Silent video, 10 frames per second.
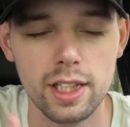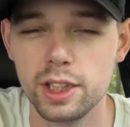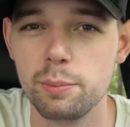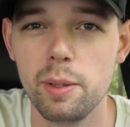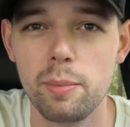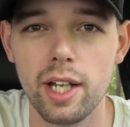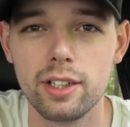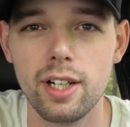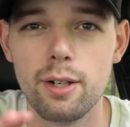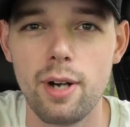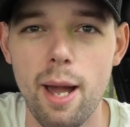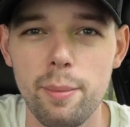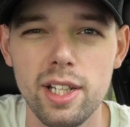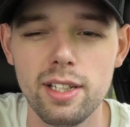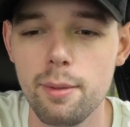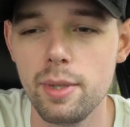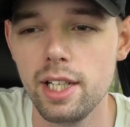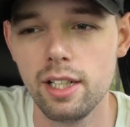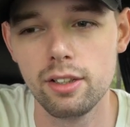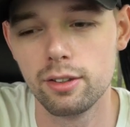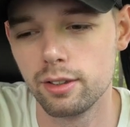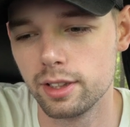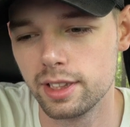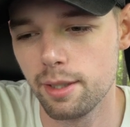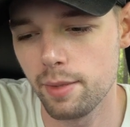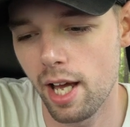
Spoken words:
just be better at wrapping than me, or some,